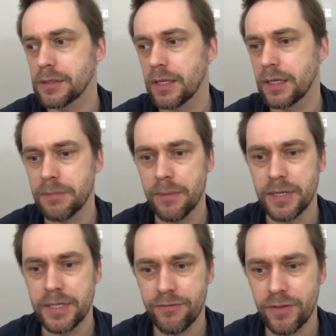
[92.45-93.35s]
things may be
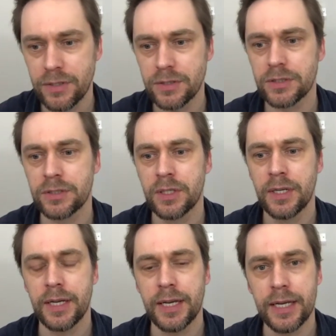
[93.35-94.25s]
different
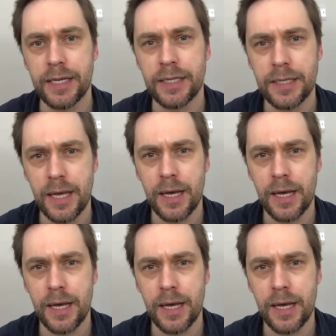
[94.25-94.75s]
in